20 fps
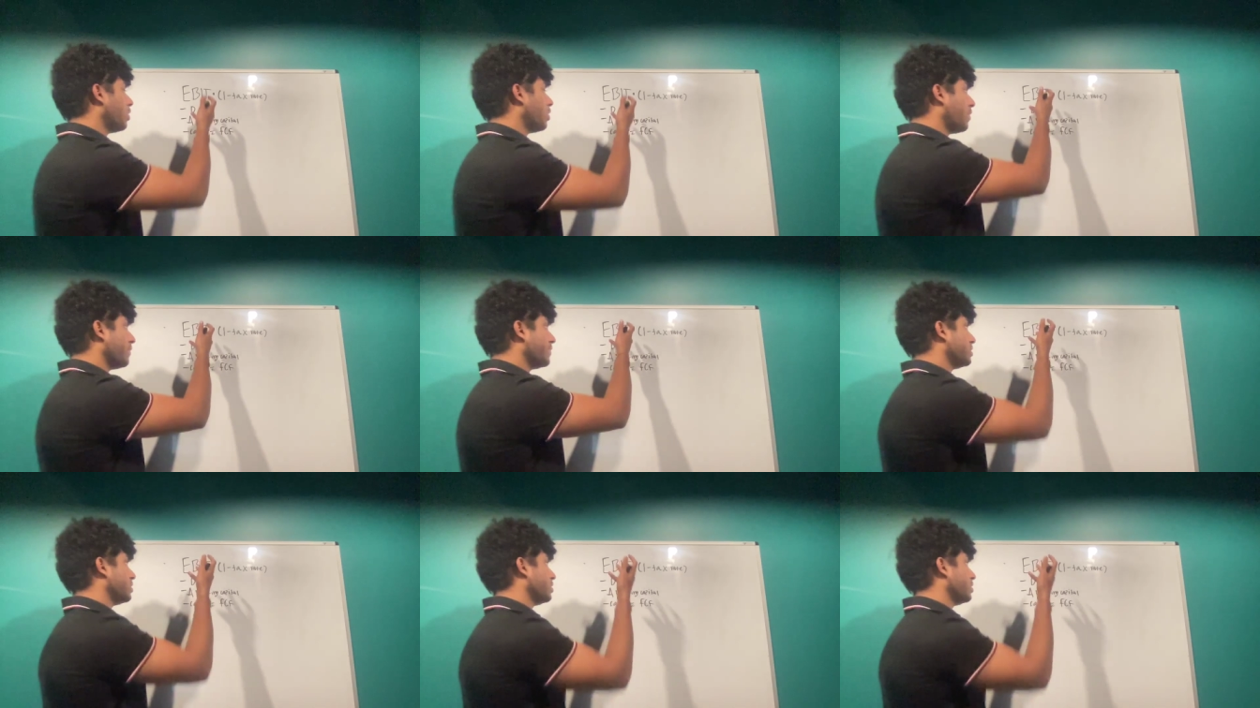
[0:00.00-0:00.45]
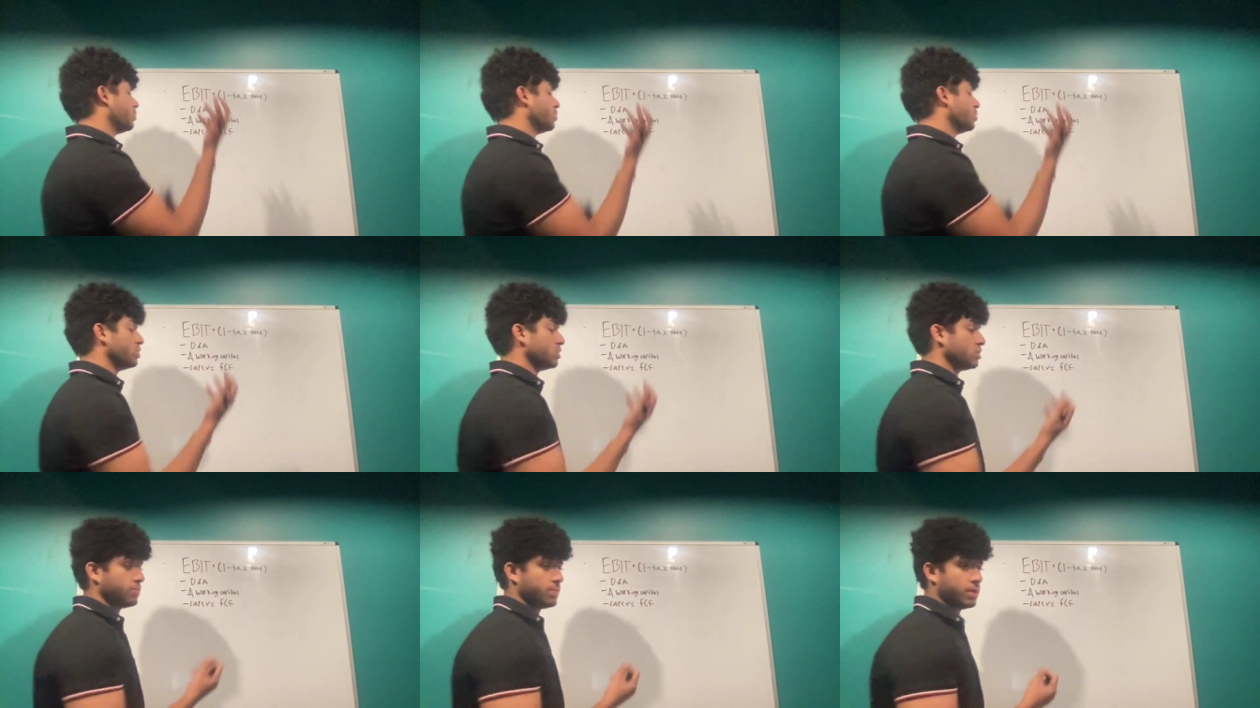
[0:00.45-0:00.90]
obviously would
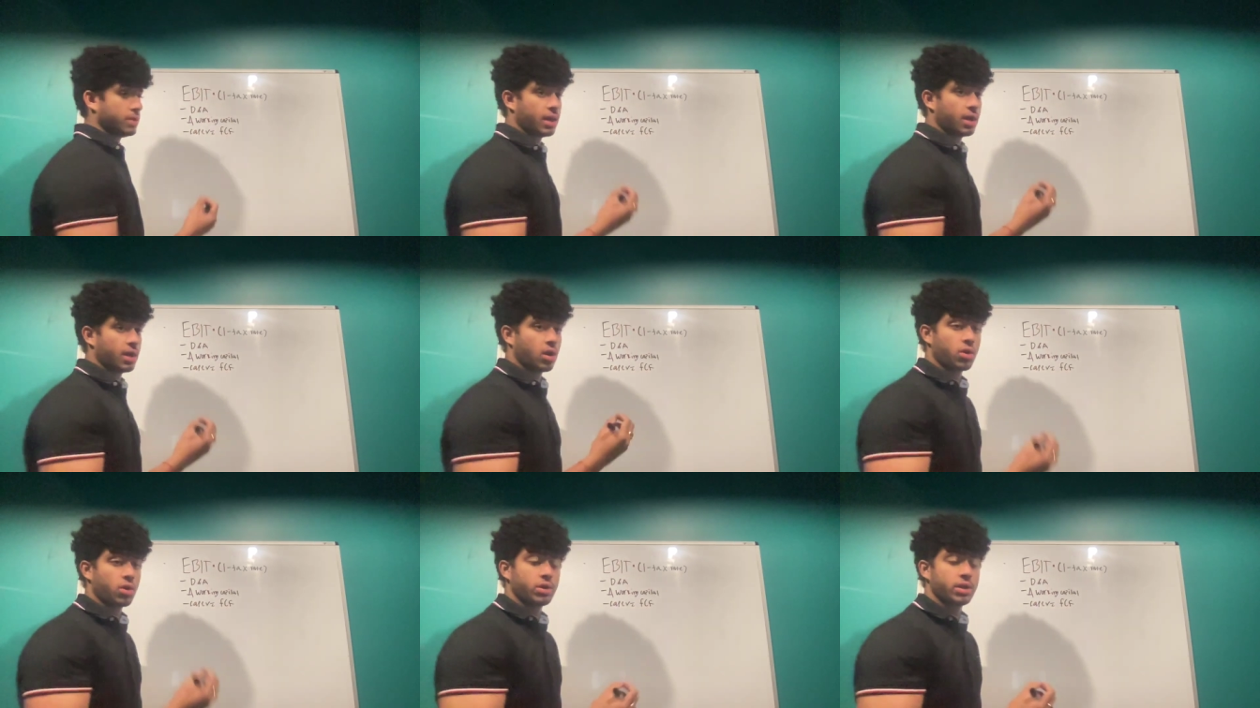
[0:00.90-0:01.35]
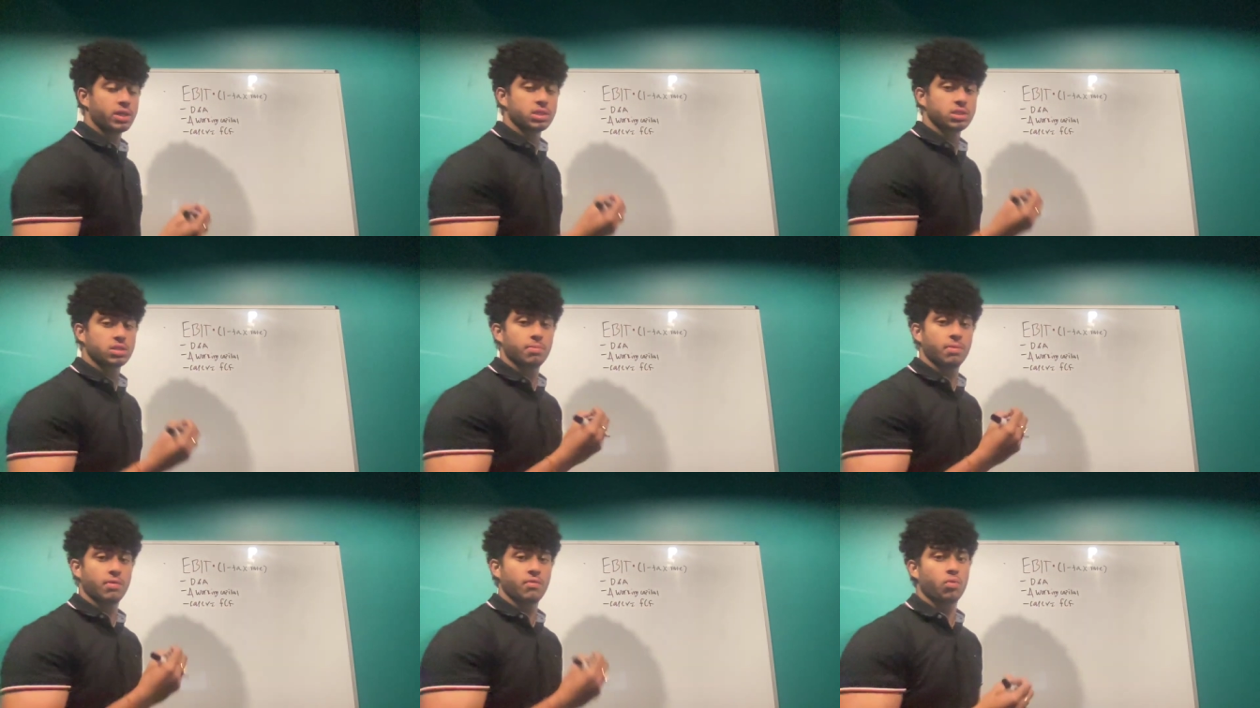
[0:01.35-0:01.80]
just mean
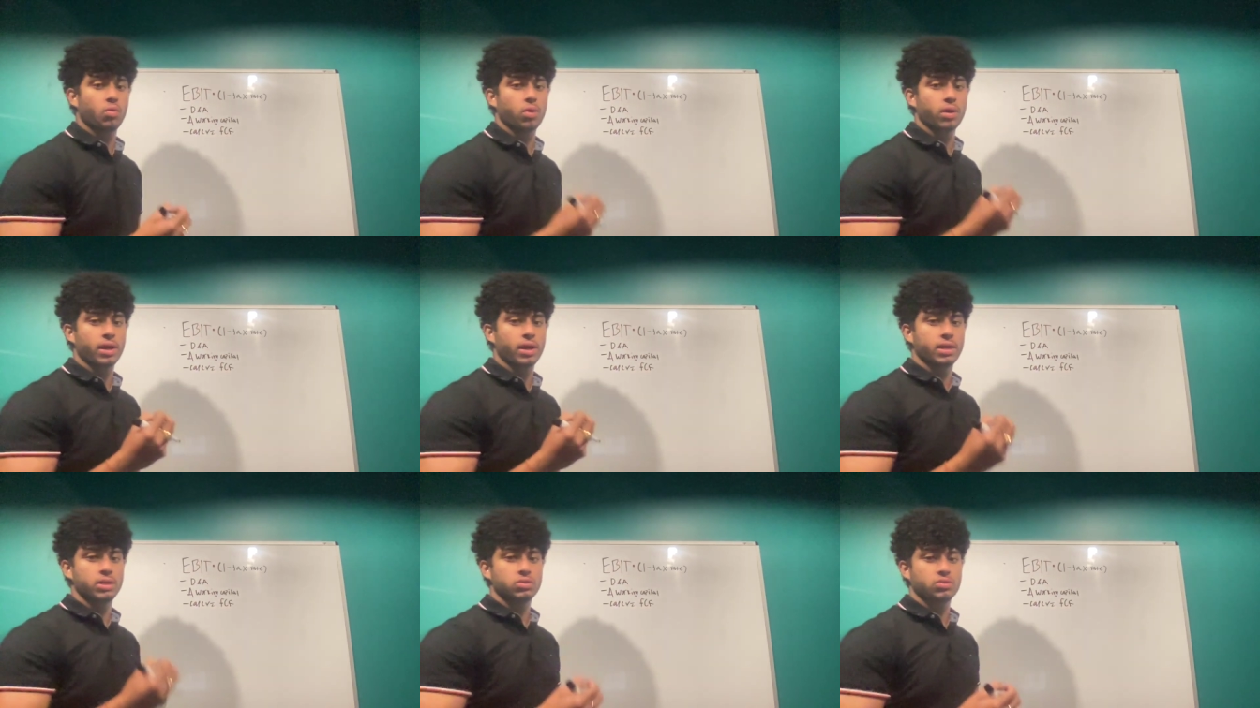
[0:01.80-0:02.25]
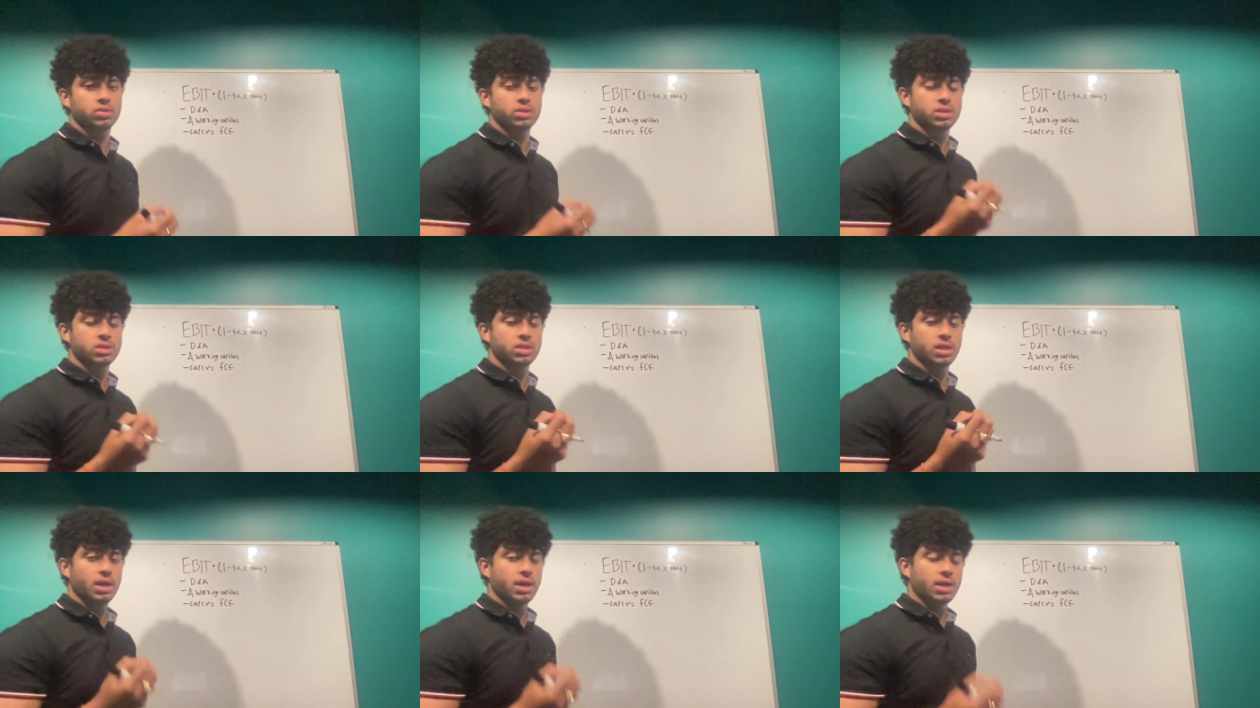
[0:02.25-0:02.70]
earnings before
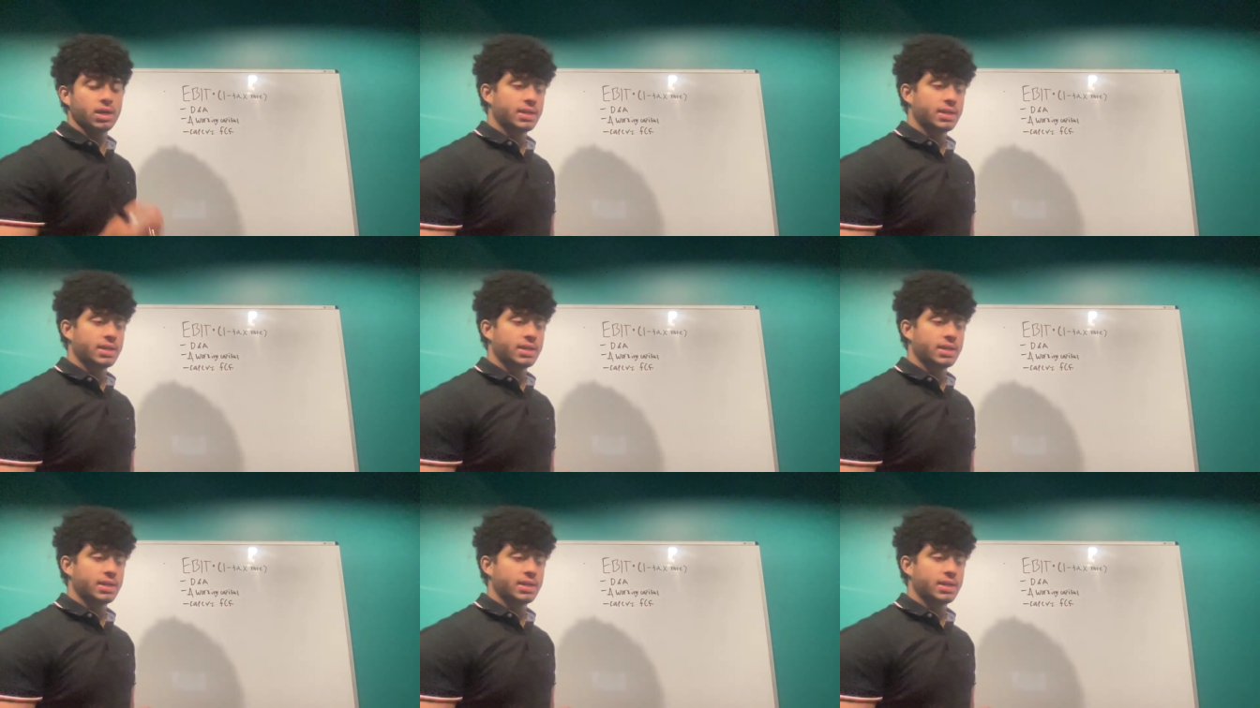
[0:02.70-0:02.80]
interest,